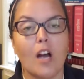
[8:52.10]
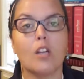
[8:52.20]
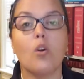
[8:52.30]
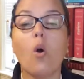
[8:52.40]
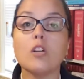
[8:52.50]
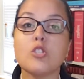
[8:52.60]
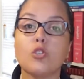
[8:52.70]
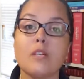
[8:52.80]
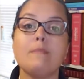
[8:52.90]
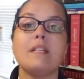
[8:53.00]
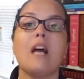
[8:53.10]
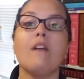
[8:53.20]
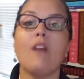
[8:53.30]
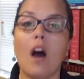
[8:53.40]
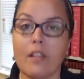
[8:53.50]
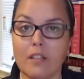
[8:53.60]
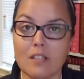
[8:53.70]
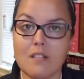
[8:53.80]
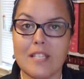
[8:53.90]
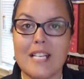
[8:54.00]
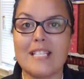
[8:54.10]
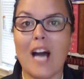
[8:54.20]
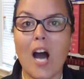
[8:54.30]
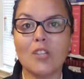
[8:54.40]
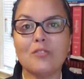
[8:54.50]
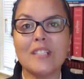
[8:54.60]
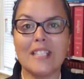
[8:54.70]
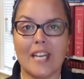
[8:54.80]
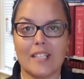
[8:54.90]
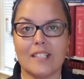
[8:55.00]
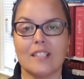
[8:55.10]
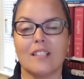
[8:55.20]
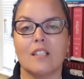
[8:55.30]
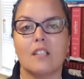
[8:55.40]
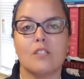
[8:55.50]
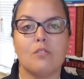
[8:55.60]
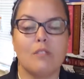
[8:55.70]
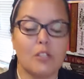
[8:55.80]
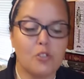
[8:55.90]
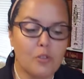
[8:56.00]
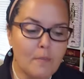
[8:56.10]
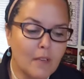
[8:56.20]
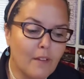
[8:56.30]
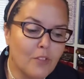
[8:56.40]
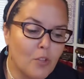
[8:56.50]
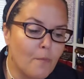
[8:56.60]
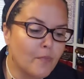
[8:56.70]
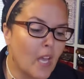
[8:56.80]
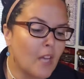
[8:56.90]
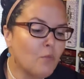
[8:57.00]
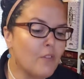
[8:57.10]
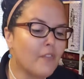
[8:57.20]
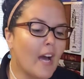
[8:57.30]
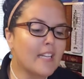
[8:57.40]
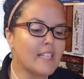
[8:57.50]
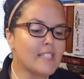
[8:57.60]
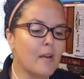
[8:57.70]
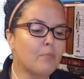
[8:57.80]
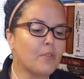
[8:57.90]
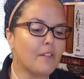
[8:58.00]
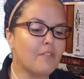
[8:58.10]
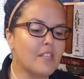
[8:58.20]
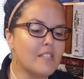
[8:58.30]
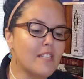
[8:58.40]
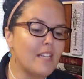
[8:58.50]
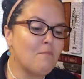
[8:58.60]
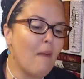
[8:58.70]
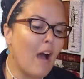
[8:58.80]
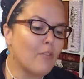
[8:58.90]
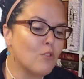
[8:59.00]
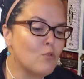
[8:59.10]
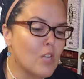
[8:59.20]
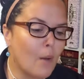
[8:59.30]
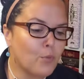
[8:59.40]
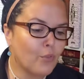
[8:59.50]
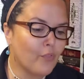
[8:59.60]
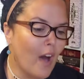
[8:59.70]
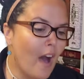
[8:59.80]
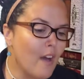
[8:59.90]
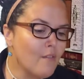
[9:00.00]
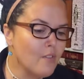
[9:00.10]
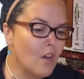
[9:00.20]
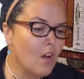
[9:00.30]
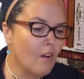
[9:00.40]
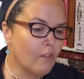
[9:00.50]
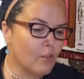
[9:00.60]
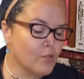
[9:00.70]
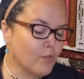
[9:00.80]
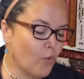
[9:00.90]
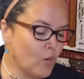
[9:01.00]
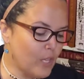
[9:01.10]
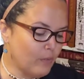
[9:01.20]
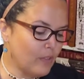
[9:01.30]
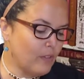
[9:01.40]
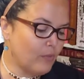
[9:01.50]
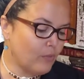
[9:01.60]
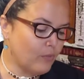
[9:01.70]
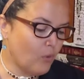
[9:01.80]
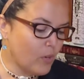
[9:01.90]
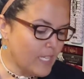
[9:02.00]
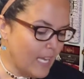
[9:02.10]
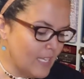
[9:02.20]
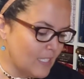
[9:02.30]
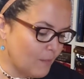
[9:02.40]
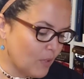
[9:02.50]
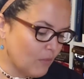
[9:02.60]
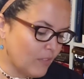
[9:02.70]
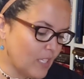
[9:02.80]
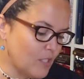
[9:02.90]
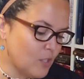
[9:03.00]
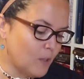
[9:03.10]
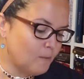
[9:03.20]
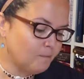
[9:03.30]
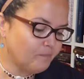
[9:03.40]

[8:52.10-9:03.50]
Your treatment of others is unrelated to their treatment of you. And we find an example of this in Matthew chapter 5, verse 43 through 48, and I'm going to read it to you.